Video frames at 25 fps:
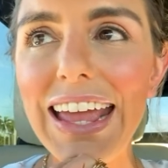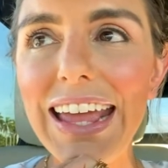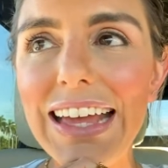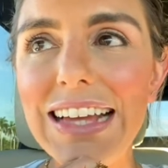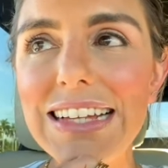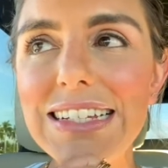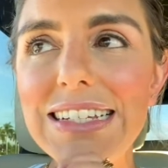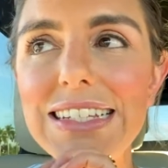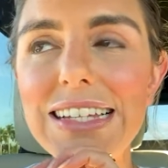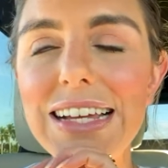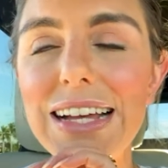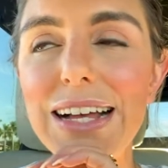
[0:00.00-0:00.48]

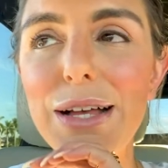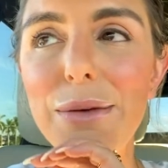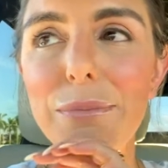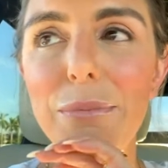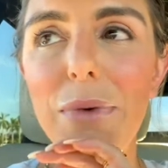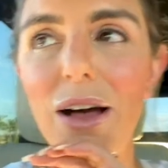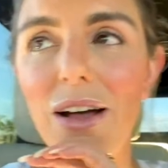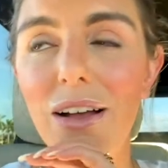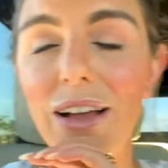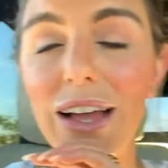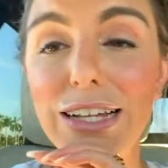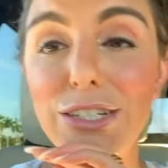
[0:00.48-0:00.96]
and
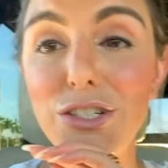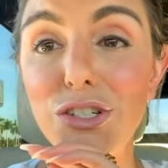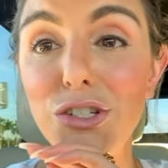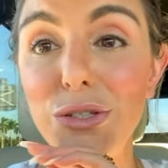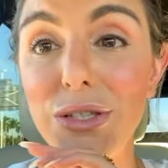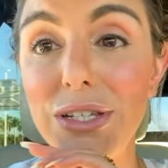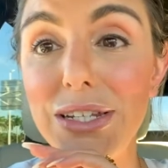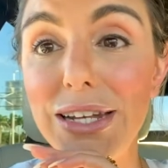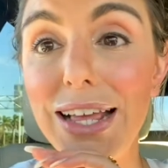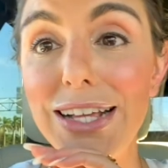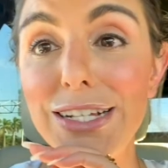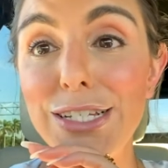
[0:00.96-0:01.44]
I'll catch you
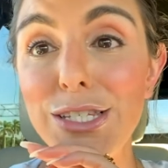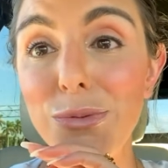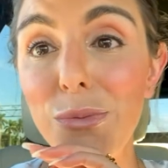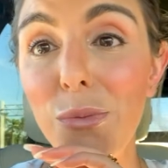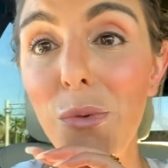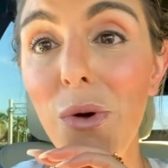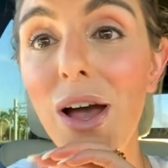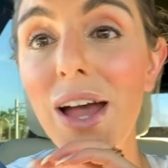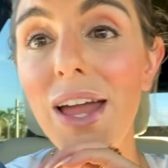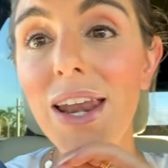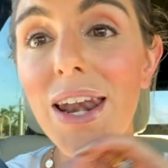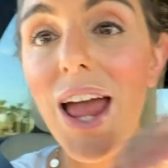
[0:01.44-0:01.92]
in the next
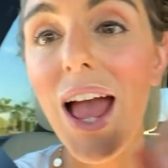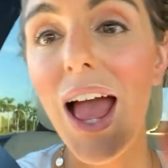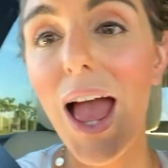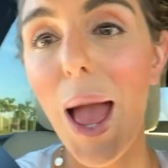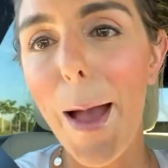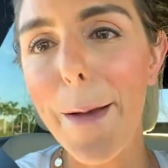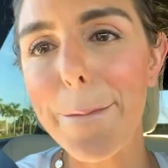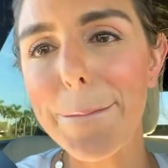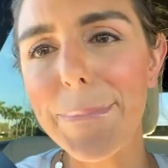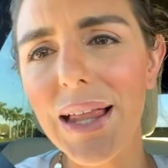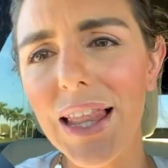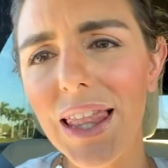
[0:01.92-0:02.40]
one.
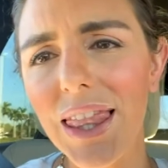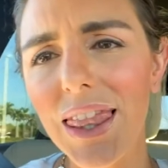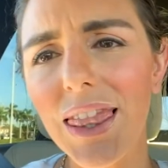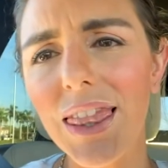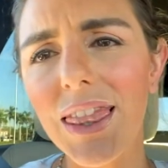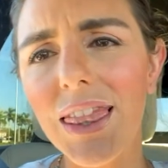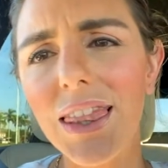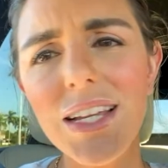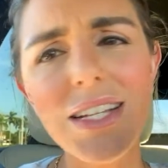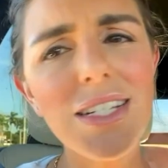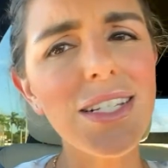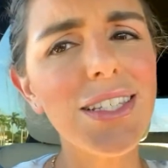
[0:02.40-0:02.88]

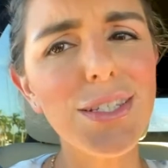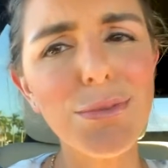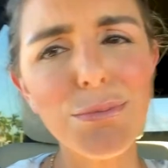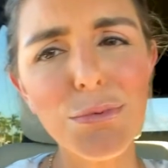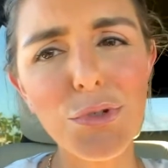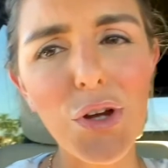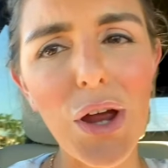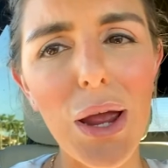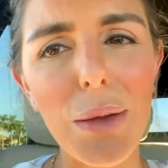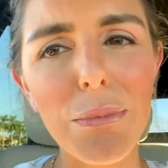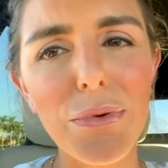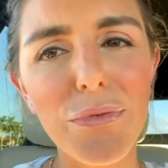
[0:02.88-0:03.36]
Please
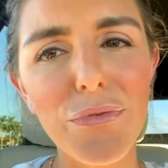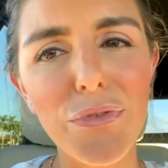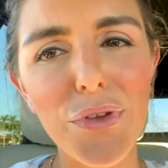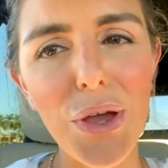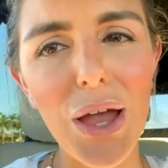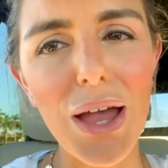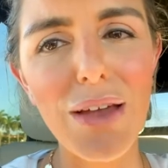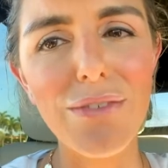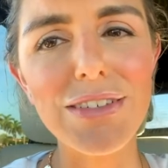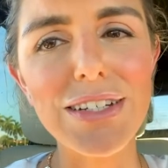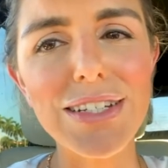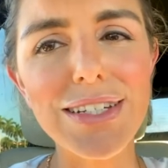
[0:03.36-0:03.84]
subscribe if you
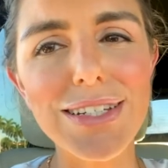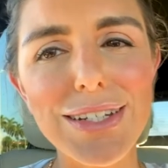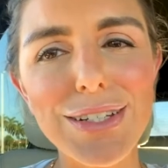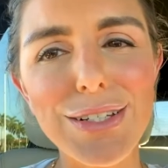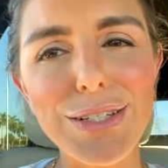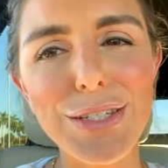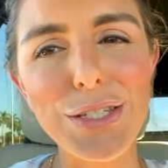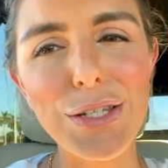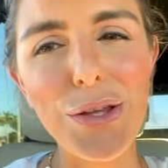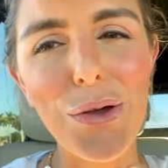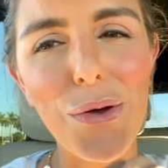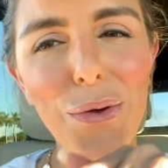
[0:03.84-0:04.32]
haven't
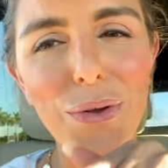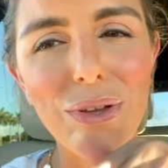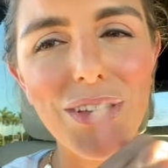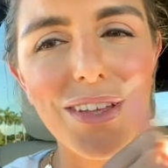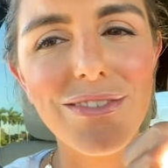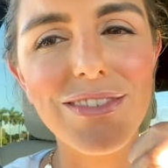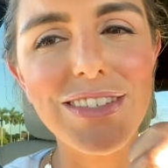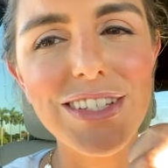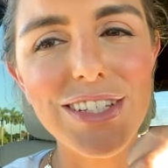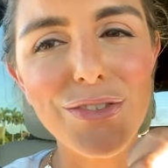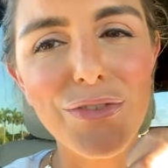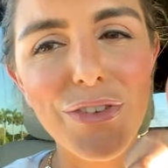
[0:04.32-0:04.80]
done so,
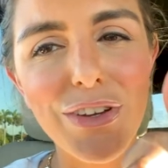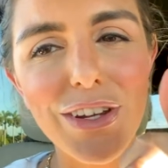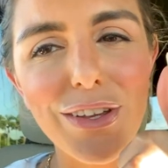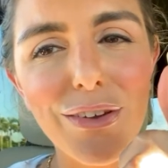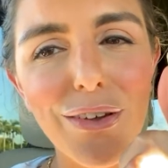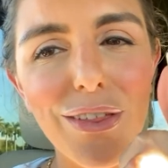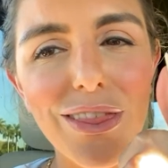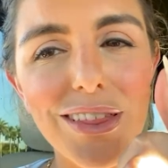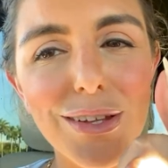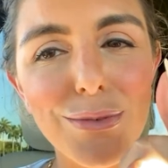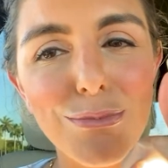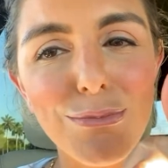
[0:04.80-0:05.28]
give this
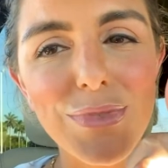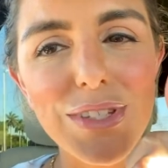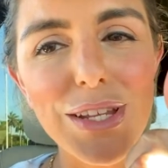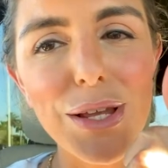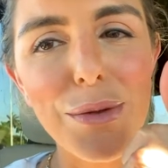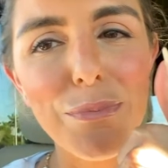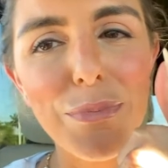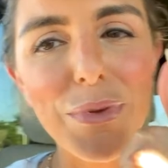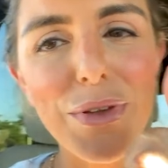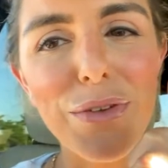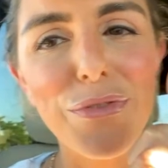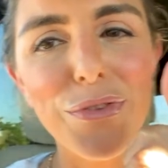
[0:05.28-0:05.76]
video a thumbs
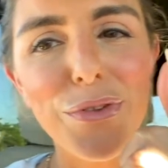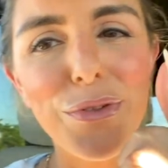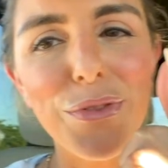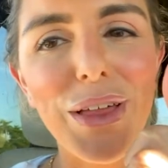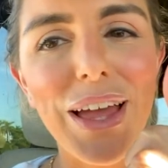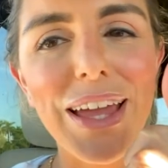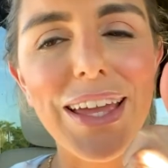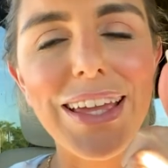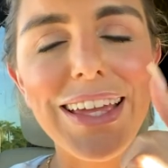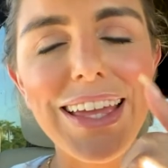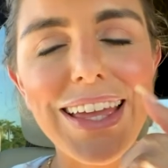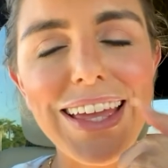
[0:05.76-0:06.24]
up if you
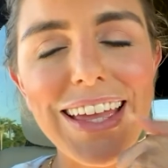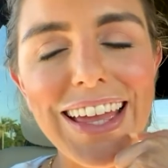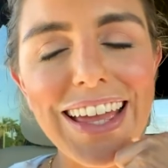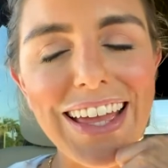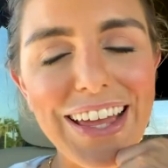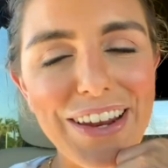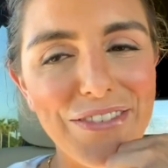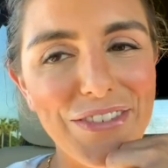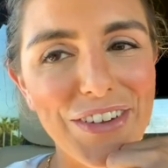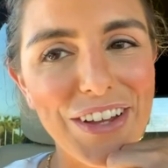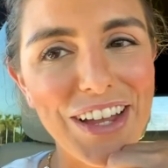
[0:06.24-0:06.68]
like it.